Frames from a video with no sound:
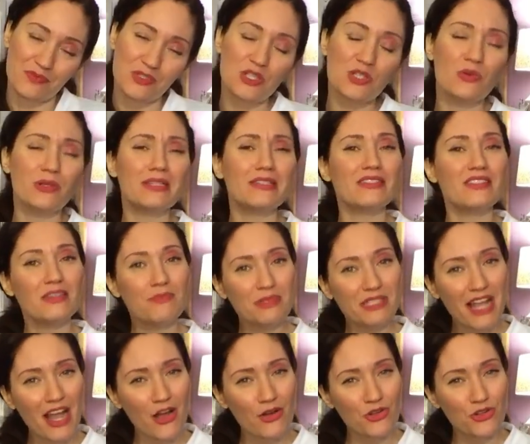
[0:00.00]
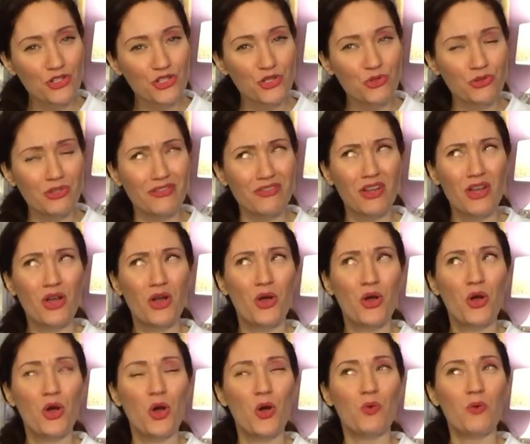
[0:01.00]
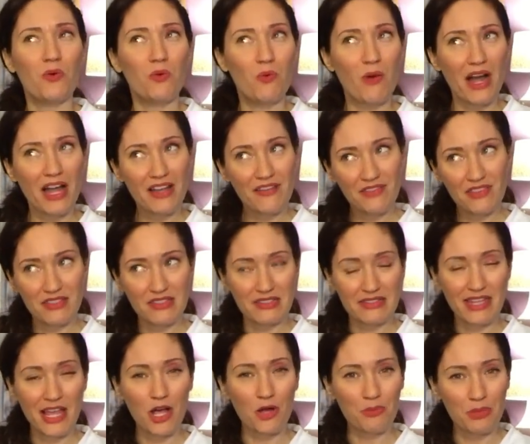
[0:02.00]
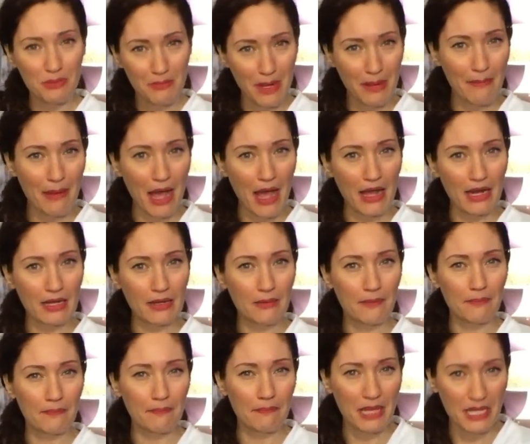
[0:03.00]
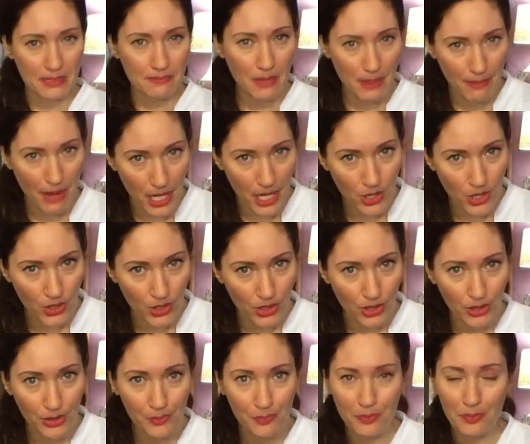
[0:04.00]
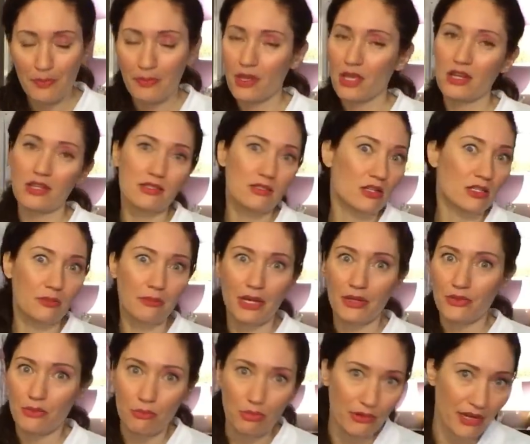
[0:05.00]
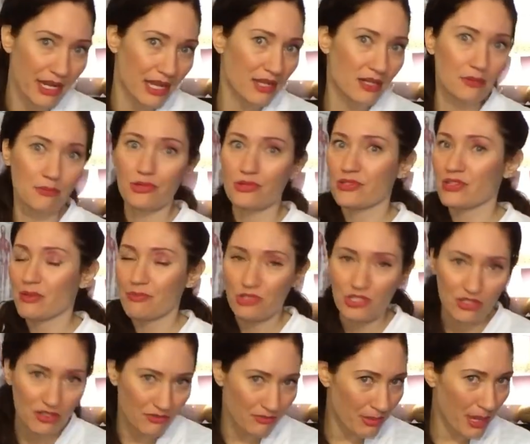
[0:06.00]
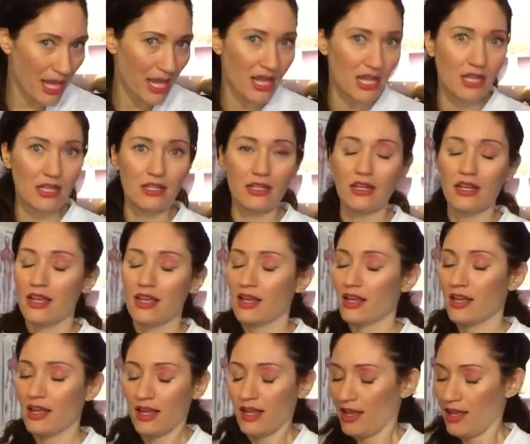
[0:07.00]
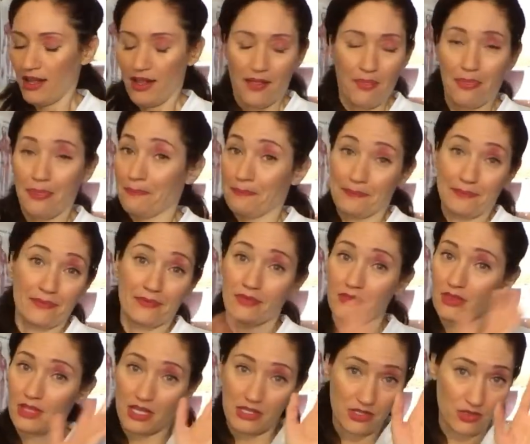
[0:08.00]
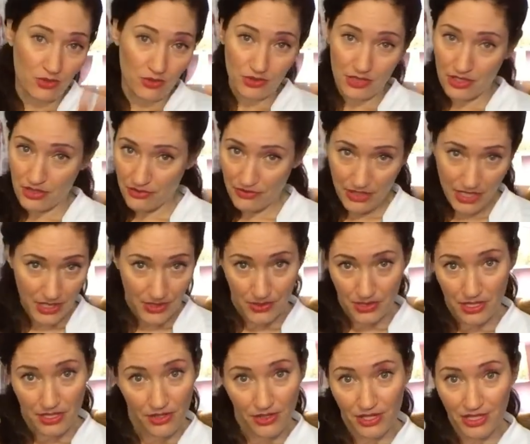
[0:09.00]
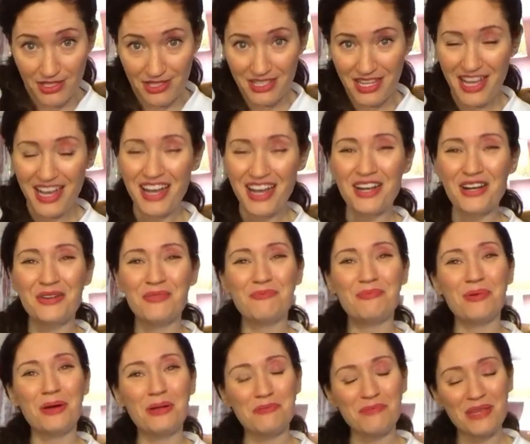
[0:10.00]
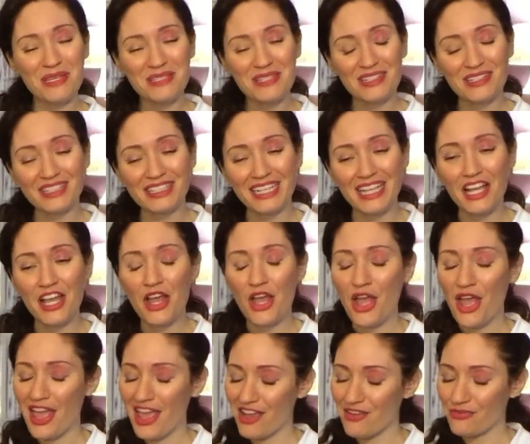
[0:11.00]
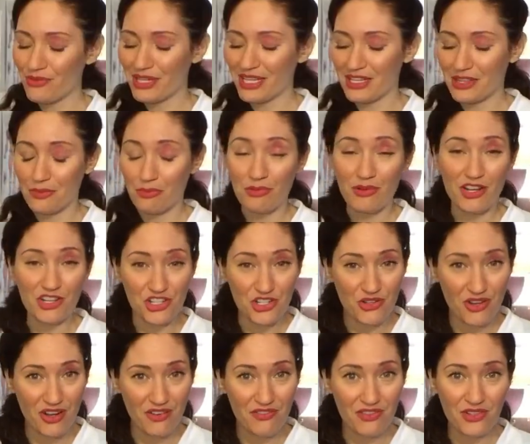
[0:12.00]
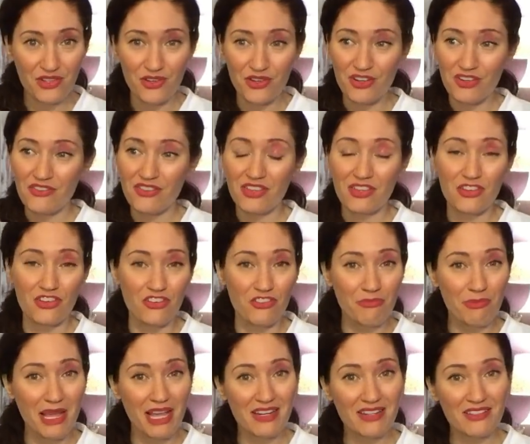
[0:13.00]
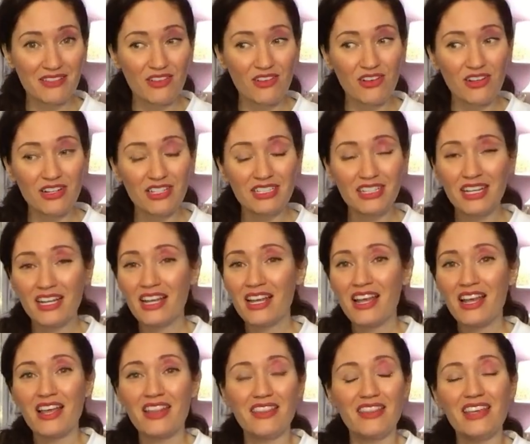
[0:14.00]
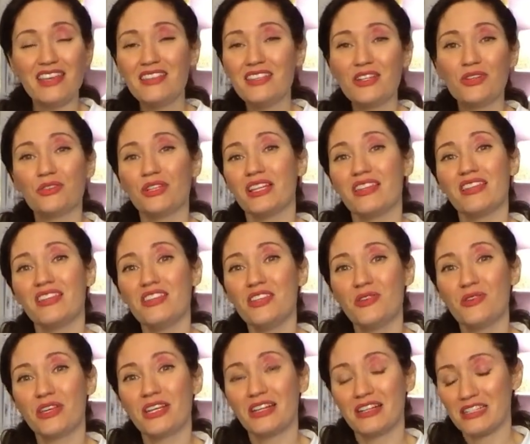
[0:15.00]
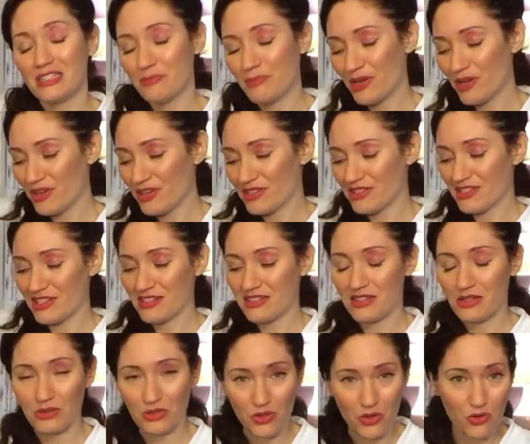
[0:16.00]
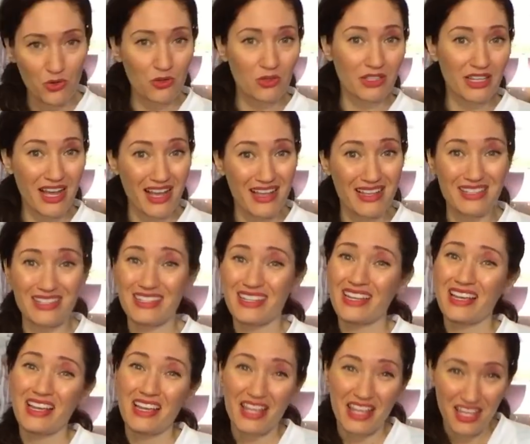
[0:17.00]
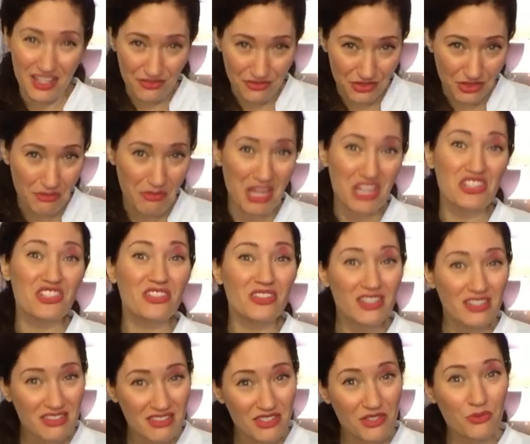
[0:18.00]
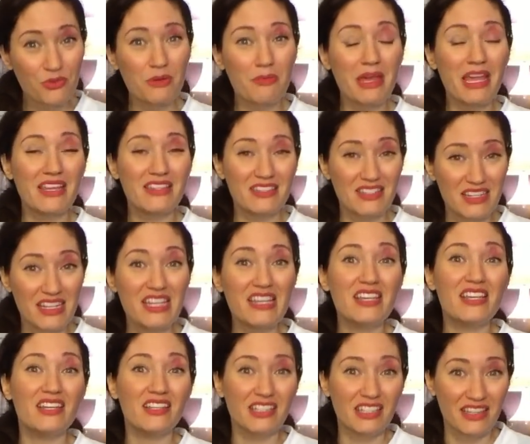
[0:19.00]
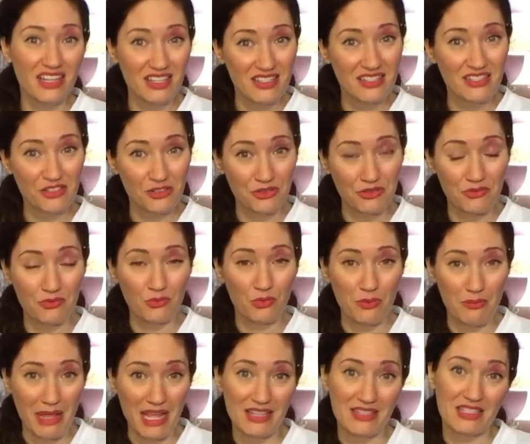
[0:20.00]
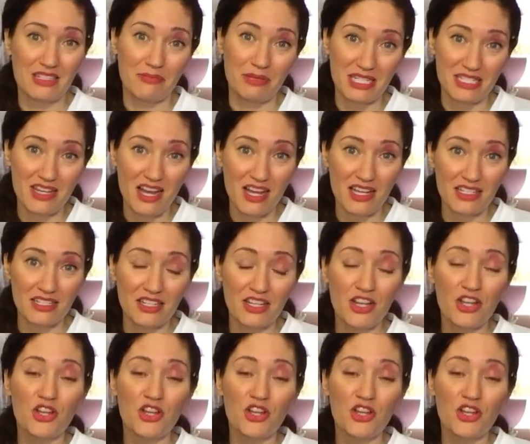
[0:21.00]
So it seems counterintuitive. Well, why, if this is helping my back, makes my back hurt? And it's all about the brain and perception of pain, and that's a whole nother video series. But basically, if we get the pressure off the nerve and the nerve pain is gone, then the only thing you can experience is the localized inflammation that still remains and healing that still remains to be done.